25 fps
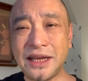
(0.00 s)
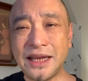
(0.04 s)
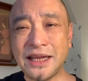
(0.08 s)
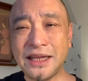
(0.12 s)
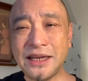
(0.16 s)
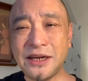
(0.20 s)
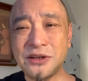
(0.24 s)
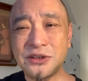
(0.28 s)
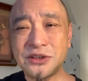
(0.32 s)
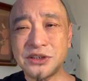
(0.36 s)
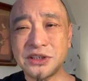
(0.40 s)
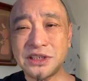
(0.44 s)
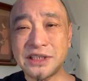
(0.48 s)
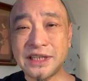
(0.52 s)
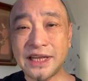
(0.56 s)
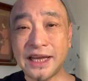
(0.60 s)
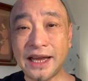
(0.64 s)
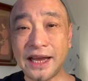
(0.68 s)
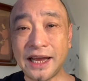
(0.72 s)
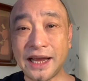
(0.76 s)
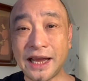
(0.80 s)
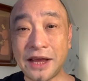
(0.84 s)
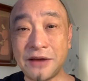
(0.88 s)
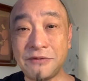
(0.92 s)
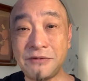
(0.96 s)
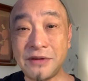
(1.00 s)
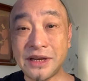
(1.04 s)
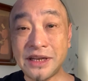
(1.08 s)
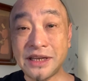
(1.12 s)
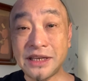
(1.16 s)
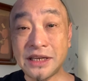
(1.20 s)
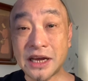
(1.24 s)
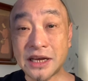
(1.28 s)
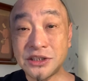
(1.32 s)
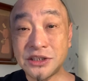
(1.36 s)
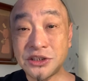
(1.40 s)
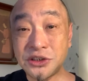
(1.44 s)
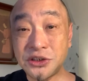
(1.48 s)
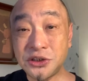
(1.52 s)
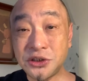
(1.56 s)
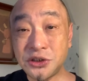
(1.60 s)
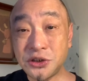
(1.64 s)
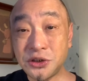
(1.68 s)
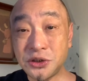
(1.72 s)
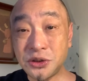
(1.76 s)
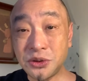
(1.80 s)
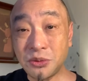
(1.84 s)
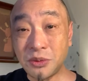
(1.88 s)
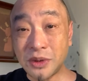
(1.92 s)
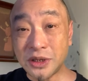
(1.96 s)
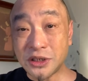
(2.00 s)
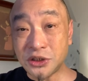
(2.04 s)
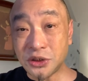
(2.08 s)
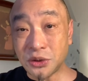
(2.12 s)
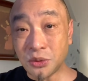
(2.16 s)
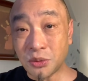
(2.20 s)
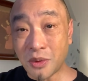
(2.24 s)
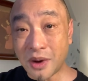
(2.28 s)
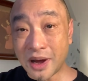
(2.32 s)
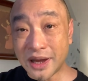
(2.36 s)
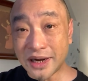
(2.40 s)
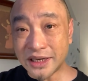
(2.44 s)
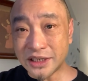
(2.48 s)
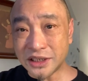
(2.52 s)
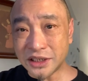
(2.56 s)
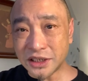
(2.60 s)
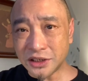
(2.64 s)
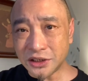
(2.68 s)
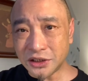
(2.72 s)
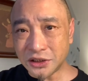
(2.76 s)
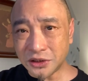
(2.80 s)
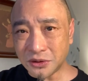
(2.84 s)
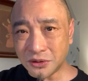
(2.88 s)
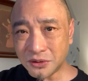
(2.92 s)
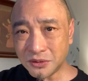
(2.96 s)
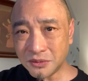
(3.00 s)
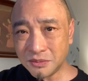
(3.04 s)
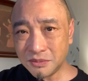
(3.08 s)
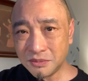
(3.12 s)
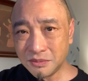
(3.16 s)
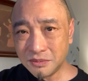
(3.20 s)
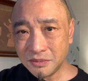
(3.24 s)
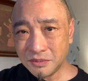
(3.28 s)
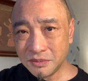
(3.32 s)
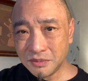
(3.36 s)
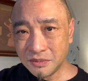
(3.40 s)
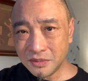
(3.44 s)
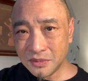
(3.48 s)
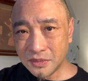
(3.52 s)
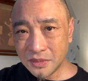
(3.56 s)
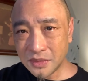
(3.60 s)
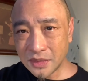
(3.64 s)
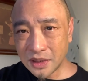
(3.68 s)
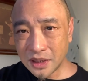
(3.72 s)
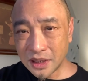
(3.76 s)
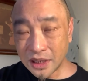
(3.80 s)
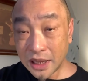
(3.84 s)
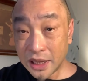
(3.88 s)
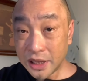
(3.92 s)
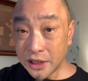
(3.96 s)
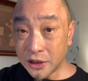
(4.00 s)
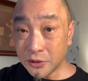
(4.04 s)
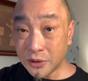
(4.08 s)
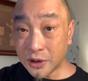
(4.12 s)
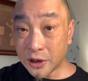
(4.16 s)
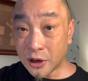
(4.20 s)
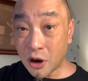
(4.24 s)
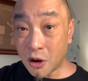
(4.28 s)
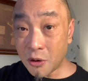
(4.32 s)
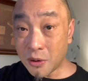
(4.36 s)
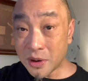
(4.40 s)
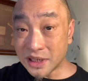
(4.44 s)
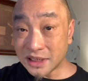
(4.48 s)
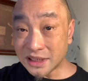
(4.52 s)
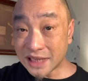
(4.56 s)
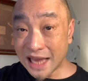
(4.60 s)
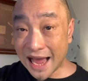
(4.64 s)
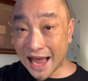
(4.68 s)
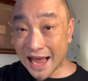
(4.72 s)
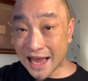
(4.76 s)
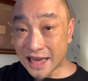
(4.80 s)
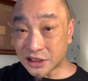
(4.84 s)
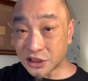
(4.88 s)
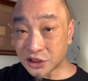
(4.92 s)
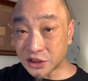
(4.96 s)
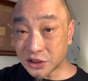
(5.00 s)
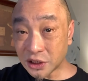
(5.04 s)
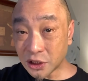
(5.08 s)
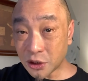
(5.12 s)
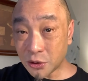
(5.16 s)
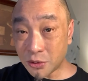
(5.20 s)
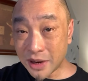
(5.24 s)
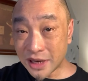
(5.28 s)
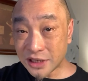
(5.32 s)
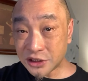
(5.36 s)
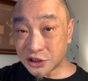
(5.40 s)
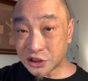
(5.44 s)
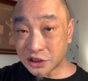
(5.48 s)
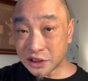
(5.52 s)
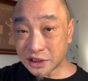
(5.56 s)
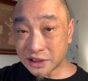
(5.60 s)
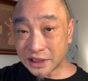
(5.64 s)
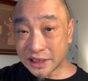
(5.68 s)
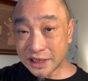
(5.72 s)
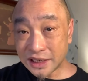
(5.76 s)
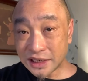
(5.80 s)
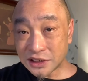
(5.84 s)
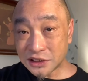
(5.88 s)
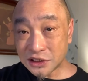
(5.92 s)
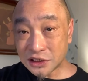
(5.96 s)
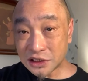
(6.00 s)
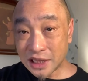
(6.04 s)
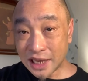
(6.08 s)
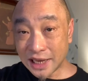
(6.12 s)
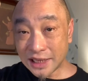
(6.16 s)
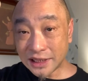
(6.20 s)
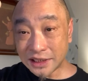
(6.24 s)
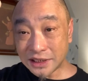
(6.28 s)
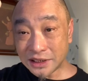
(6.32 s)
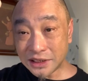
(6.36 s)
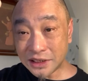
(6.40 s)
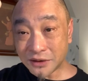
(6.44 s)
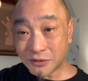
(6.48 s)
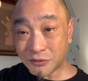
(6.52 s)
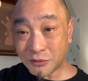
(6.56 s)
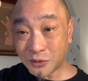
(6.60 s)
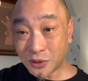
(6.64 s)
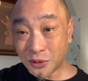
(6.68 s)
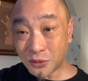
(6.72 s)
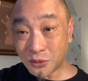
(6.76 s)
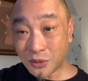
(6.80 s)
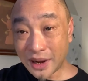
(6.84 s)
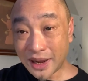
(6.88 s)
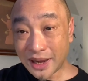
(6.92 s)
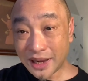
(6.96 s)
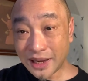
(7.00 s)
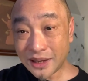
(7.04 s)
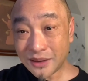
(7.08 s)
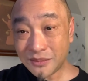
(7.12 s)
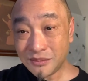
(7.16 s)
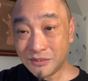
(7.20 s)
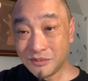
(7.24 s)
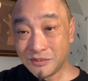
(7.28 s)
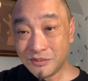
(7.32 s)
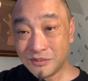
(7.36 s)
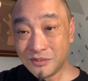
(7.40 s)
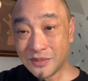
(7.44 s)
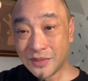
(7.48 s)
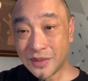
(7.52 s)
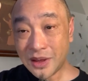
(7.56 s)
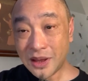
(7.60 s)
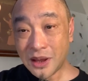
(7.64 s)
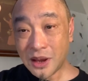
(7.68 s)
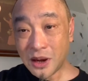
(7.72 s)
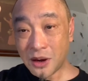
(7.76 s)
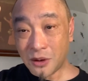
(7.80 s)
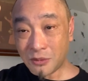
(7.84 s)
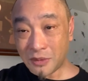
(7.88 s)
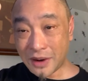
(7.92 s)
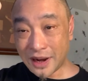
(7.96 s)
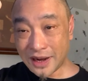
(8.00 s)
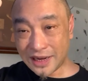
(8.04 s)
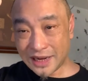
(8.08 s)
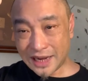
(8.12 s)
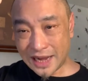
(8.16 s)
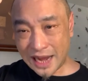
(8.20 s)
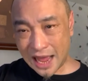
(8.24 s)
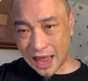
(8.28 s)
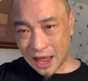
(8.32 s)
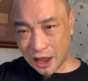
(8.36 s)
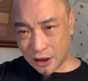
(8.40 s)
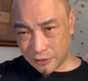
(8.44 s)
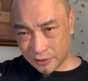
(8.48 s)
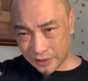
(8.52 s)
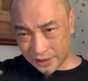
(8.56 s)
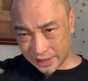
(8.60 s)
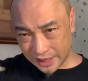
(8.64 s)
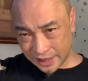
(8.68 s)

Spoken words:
here's the thing, if it doesn't do what you want it to do, you can always ask the question in a slightly different way. Right now,